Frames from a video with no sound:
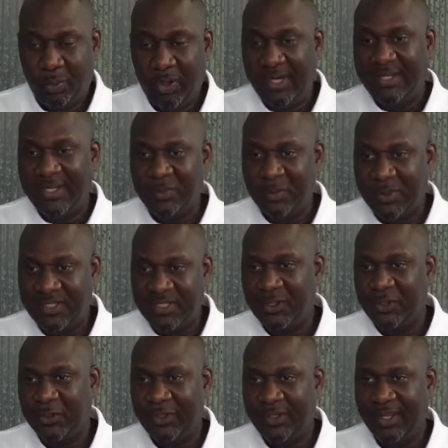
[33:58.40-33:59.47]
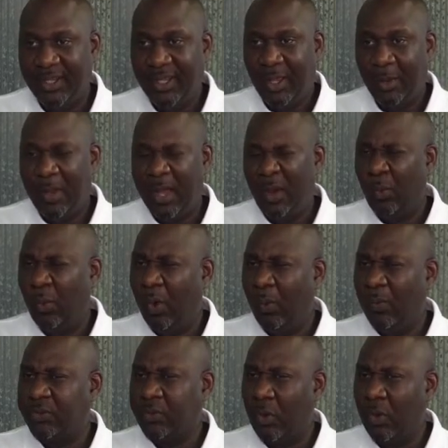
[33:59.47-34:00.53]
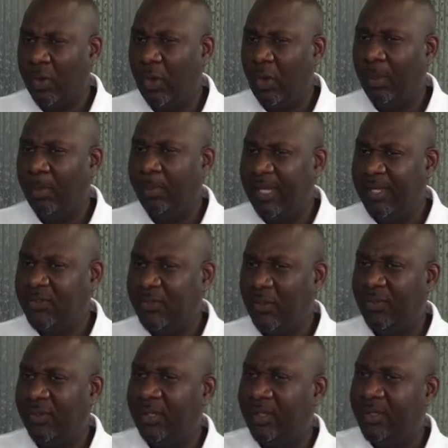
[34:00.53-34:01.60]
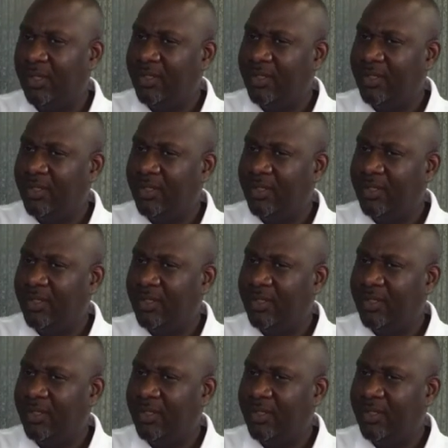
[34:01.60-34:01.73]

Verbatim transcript: predisposition about what was going on based on the